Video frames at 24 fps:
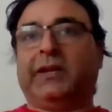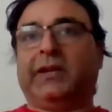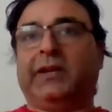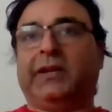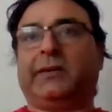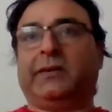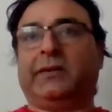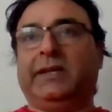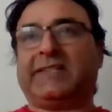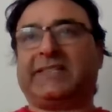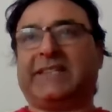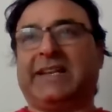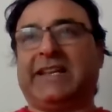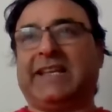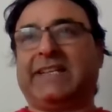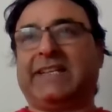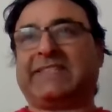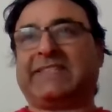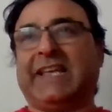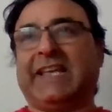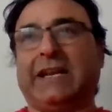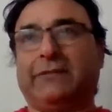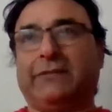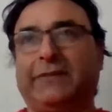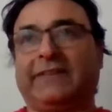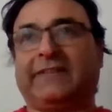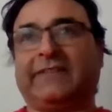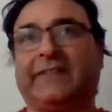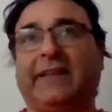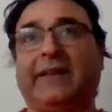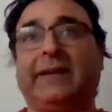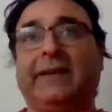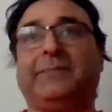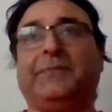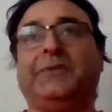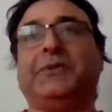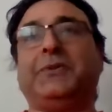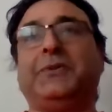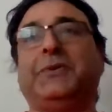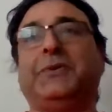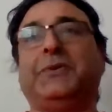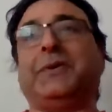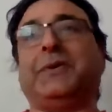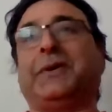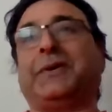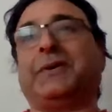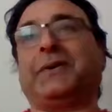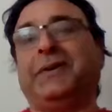it, it's like a self-exam,
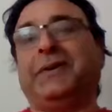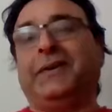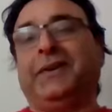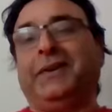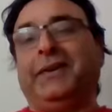you're